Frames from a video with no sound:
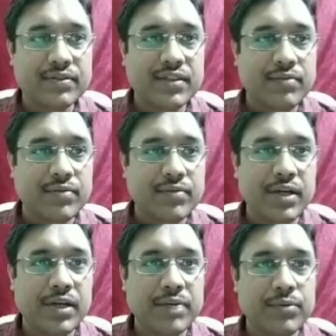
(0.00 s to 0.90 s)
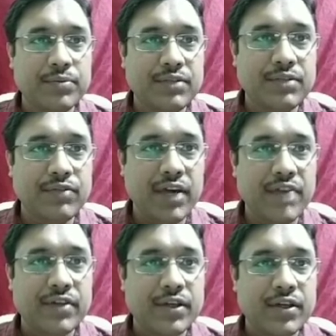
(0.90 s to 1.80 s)
we will remove this 5.
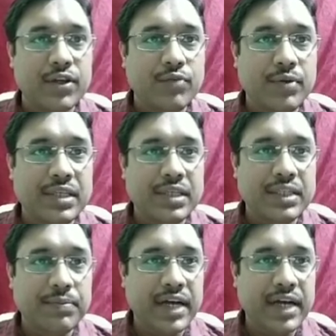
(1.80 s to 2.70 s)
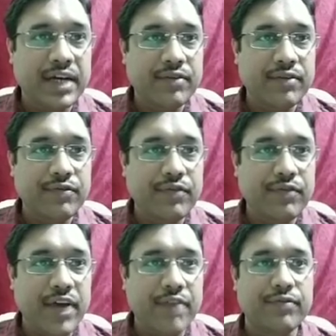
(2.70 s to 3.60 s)
We will subtract
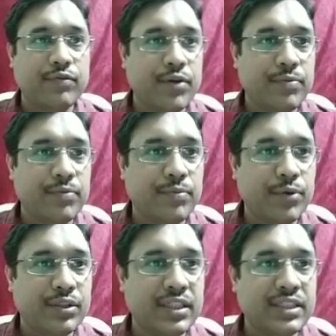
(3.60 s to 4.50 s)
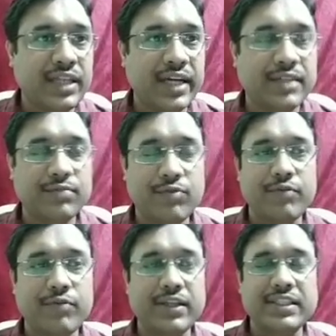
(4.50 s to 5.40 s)
5 from both the sides. From
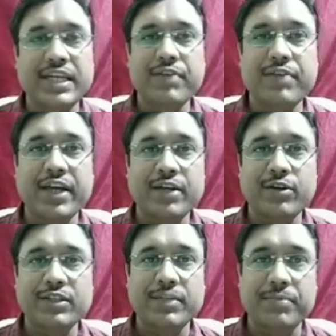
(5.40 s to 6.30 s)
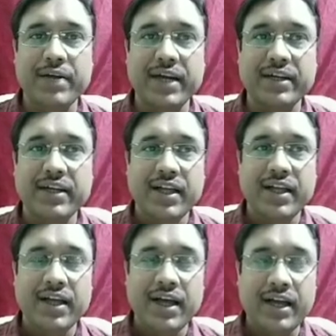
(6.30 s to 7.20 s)
one side we cannot subtract,
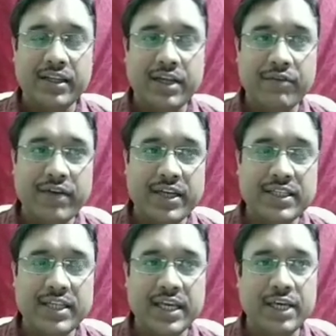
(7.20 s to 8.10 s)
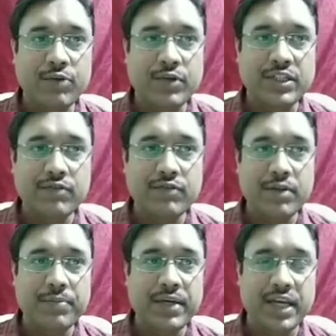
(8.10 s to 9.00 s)
otherwise the equation will
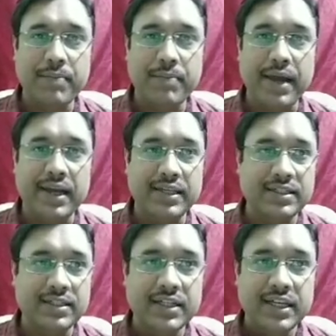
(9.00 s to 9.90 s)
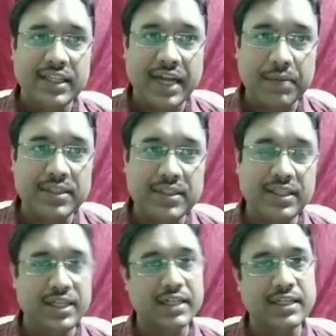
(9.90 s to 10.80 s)
be imbalanced. That means
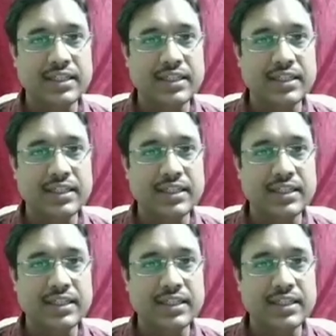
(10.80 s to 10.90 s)
it is